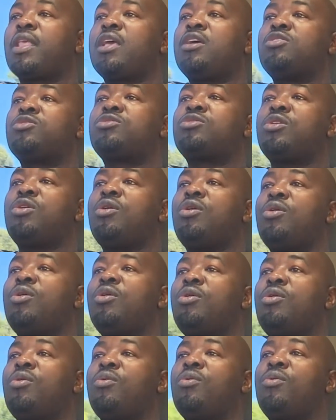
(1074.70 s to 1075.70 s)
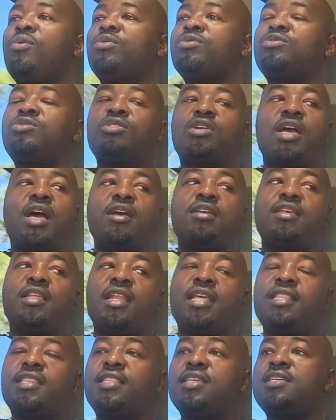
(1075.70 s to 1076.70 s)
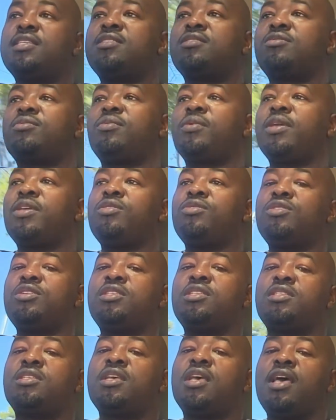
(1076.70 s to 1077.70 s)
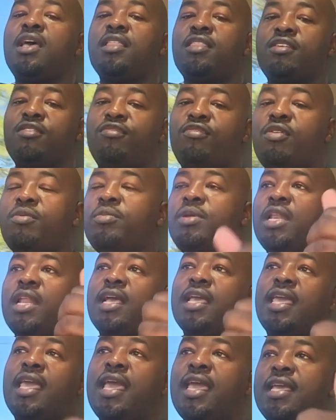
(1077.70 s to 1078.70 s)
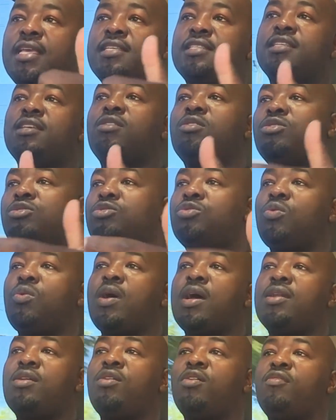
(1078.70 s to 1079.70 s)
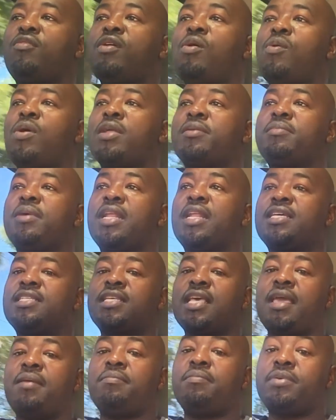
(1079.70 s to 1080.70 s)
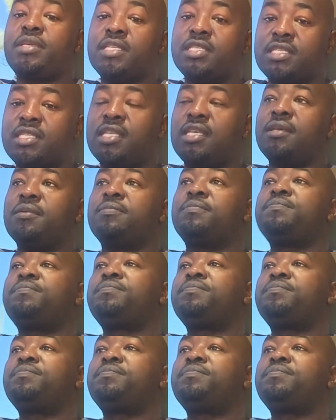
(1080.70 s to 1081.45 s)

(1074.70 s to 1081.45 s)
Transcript: So to calculate this, we use the formula K is equal to 1 over 1 minus MPC.